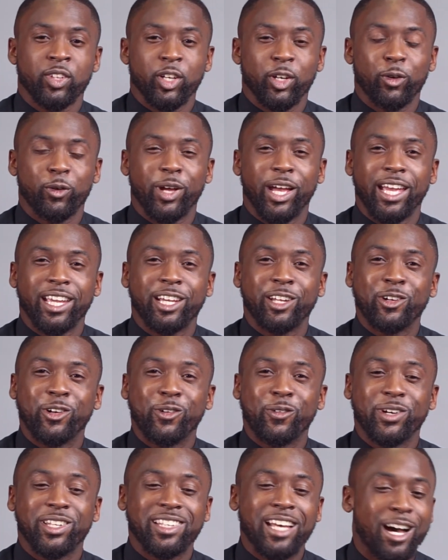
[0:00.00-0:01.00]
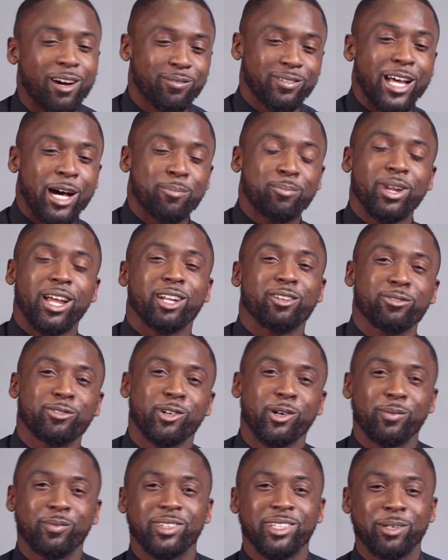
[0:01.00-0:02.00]
where I could always have that
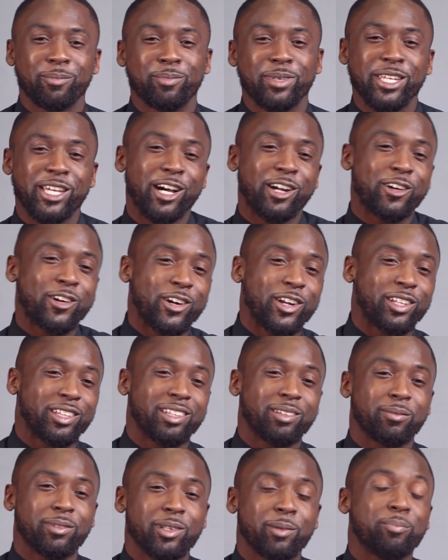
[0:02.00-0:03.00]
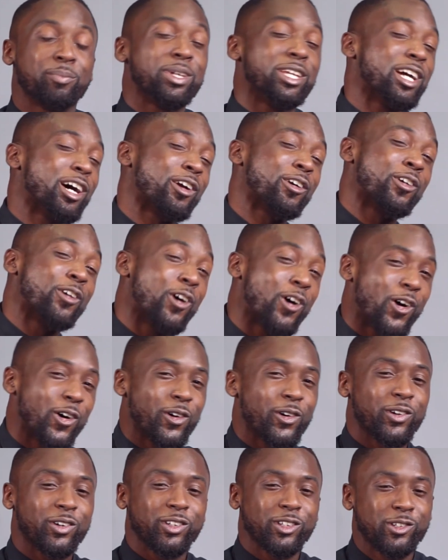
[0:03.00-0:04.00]
platform to be to be
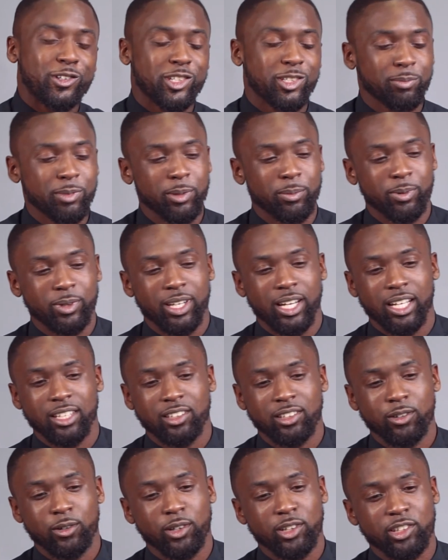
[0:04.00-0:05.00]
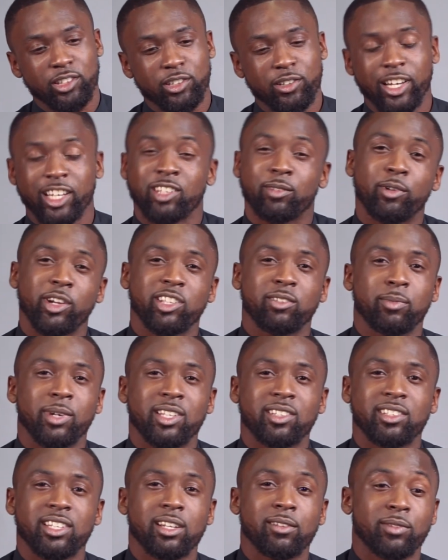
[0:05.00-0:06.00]
around those people and to also express
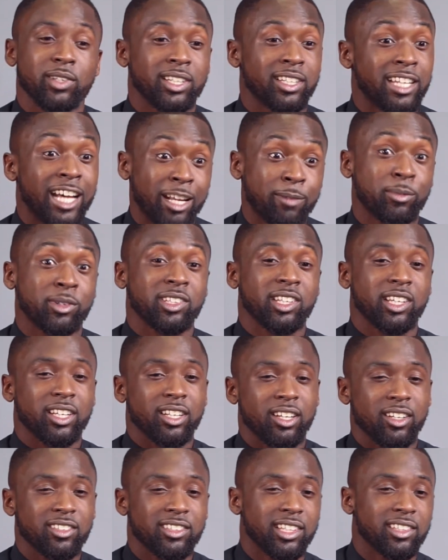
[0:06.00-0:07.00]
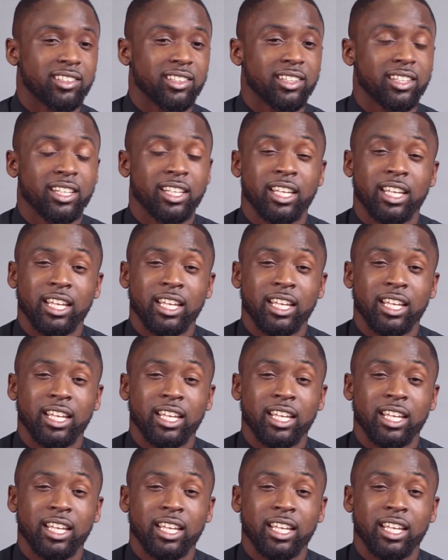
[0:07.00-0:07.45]
myself in that particular setting.